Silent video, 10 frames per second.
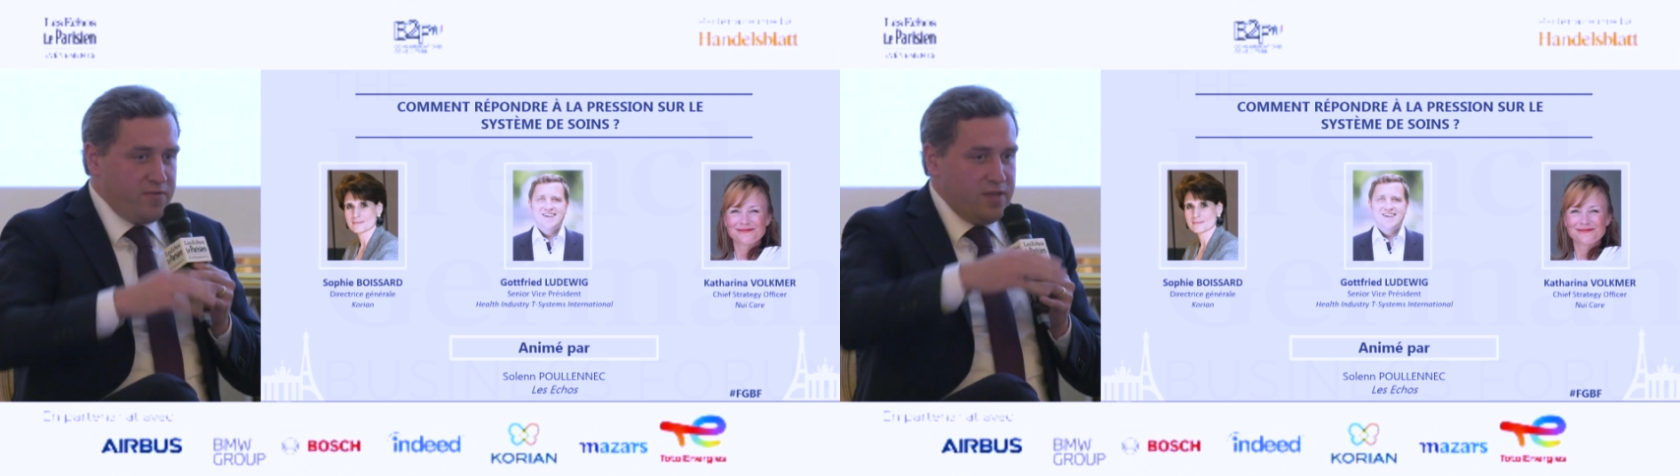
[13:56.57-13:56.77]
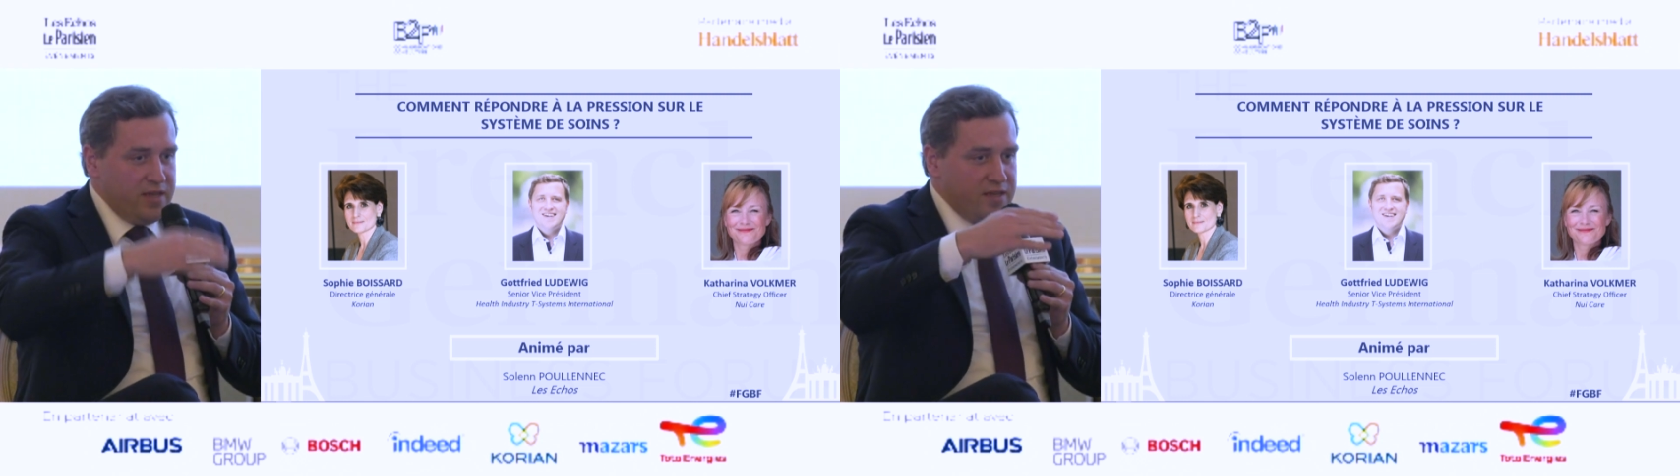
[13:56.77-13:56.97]

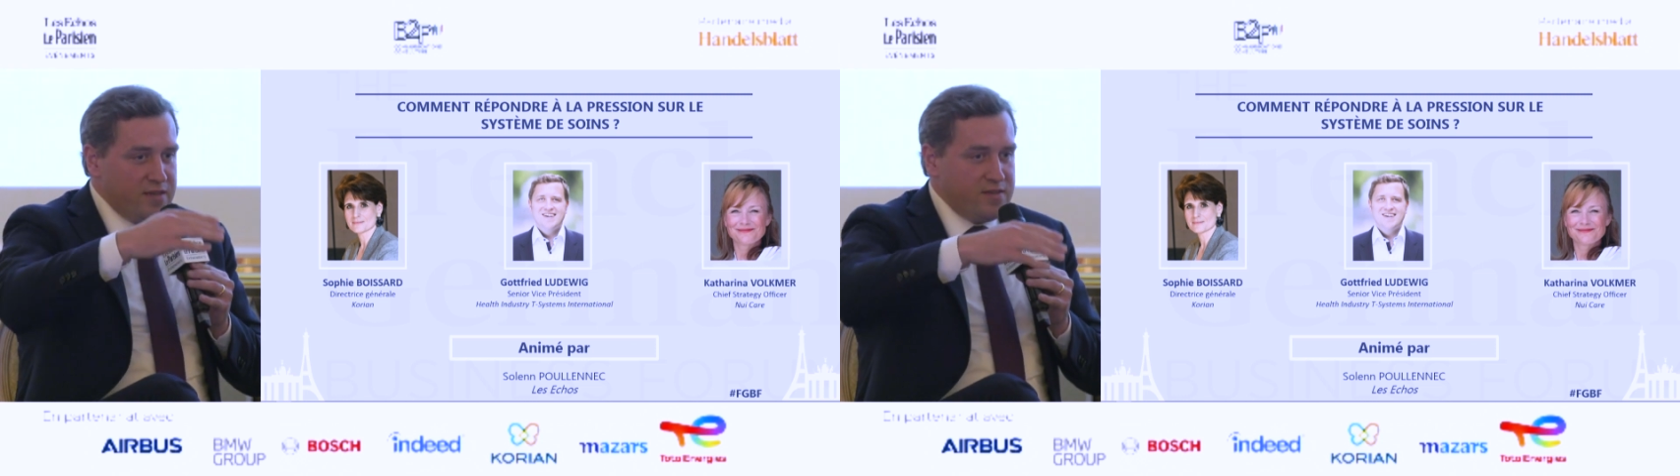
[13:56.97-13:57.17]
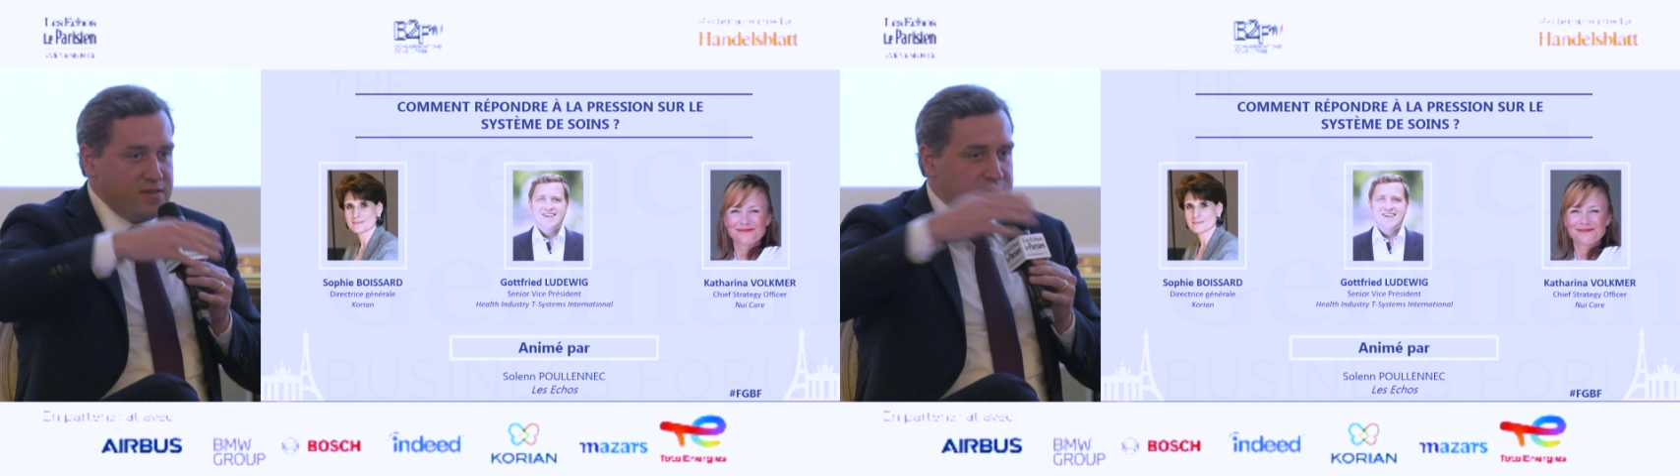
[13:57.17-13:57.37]
the leading
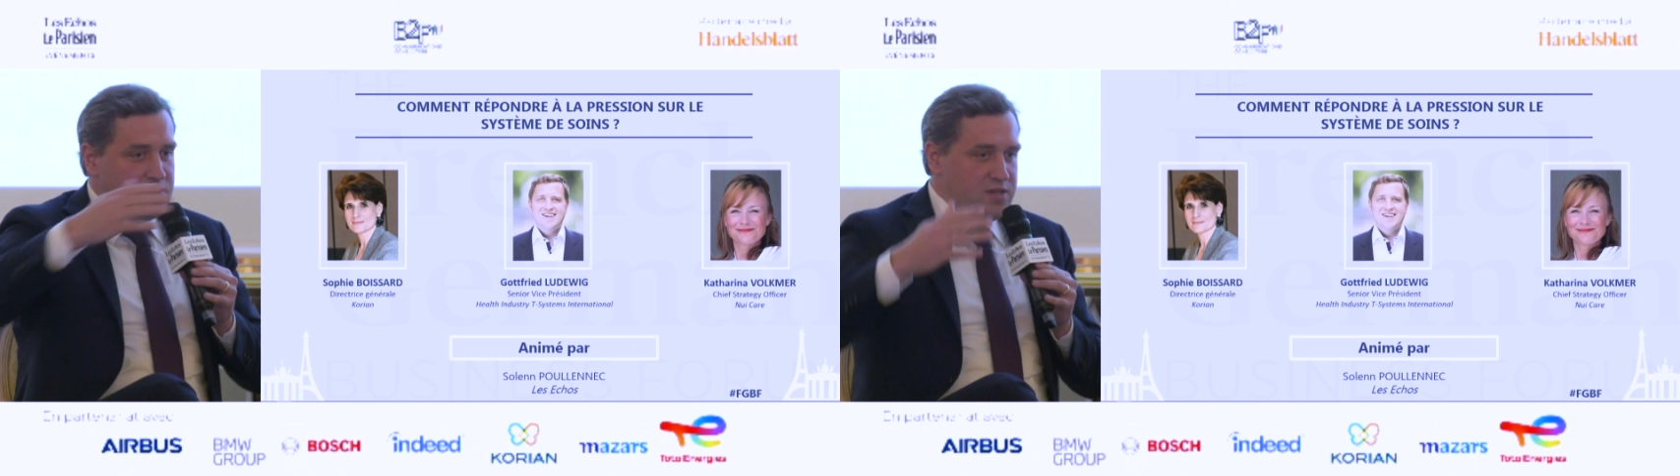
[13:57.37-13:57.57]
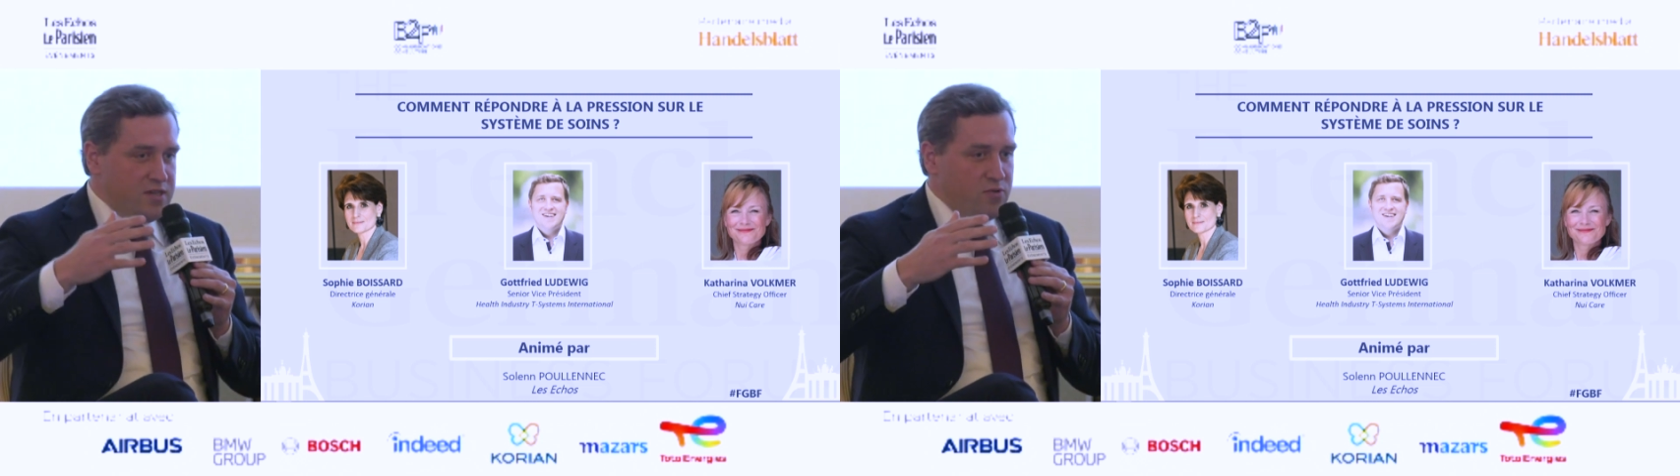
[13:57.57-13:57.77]
system
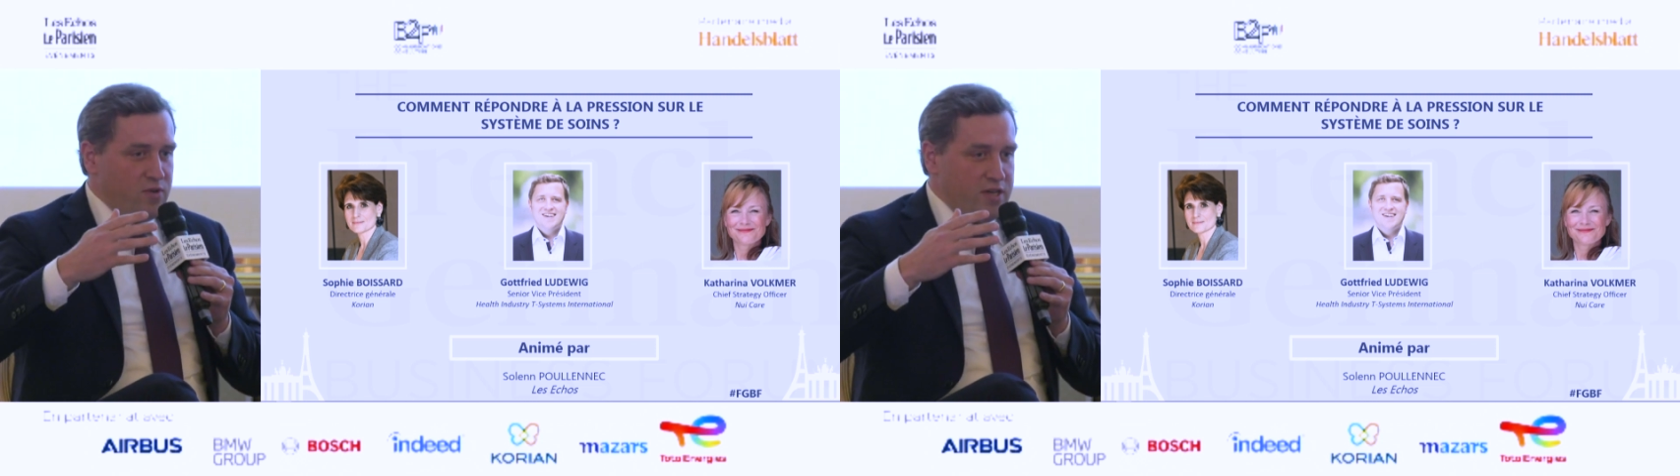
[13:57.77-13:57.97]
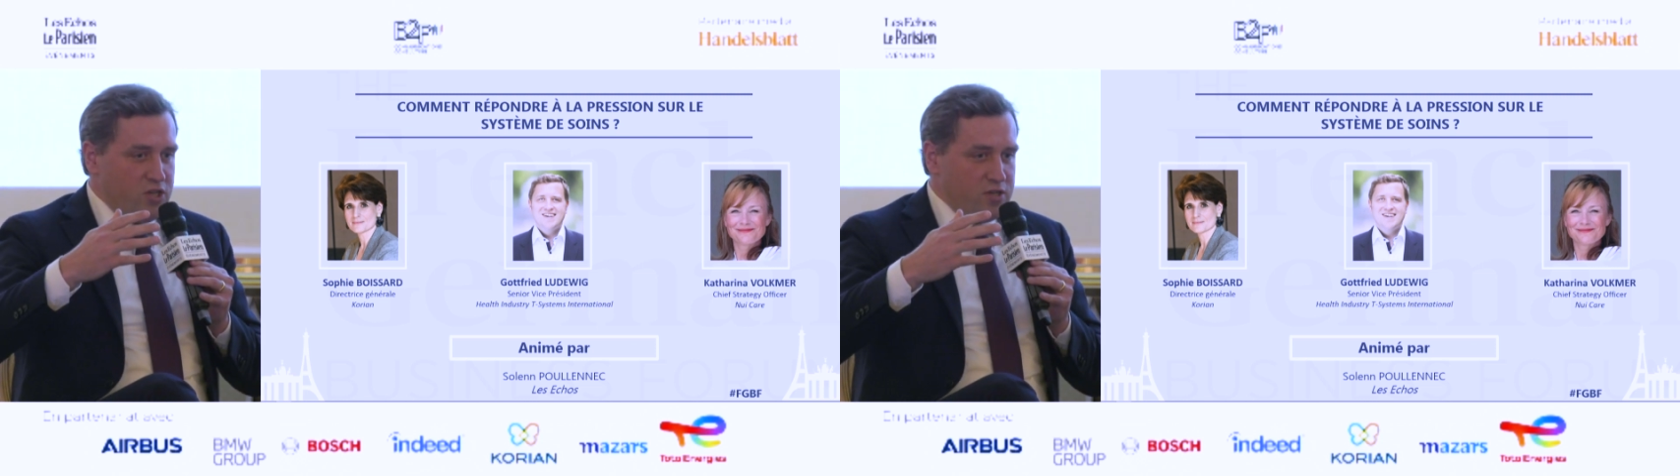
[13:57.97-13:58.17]

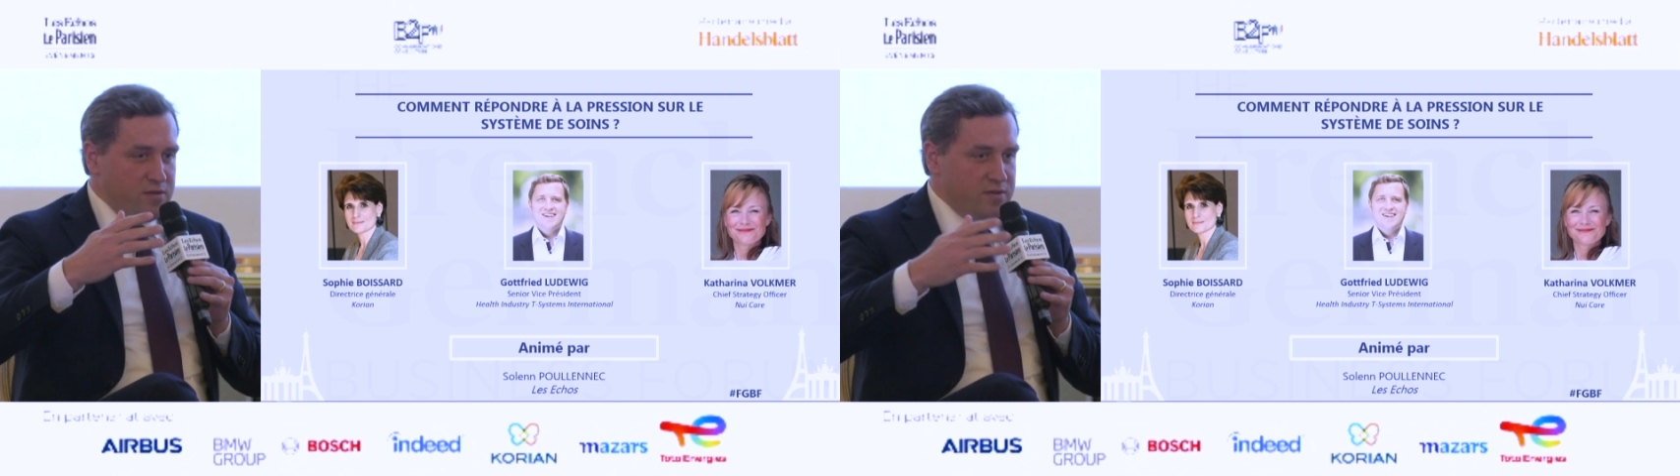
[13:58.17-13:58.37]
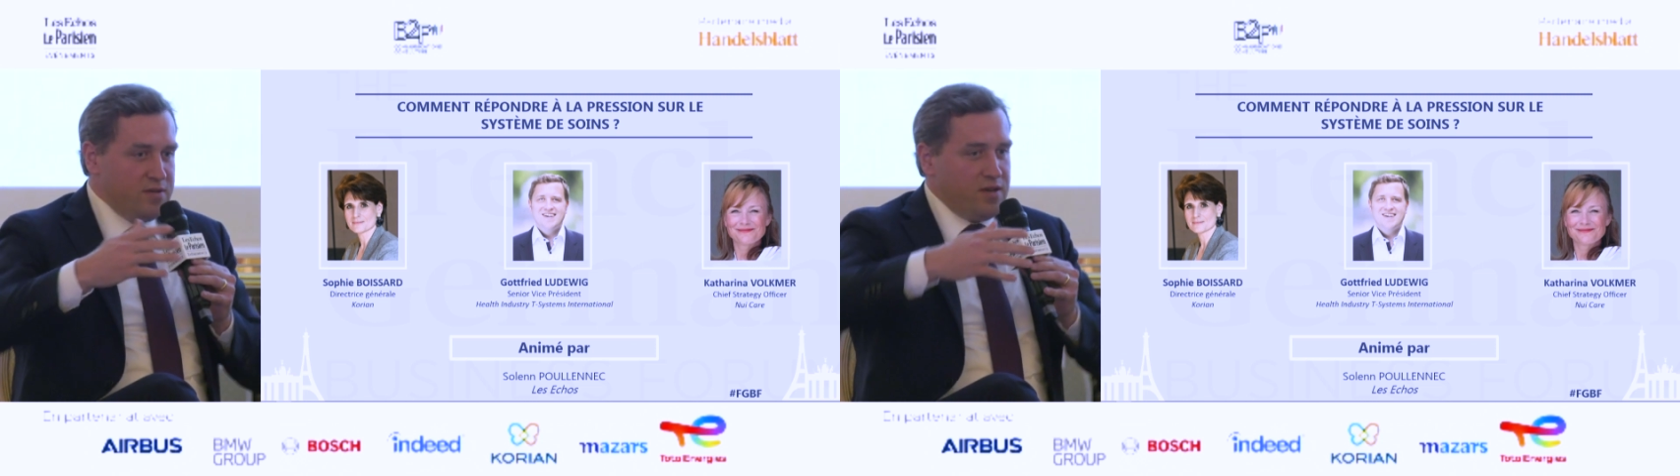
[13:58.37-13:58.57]
integration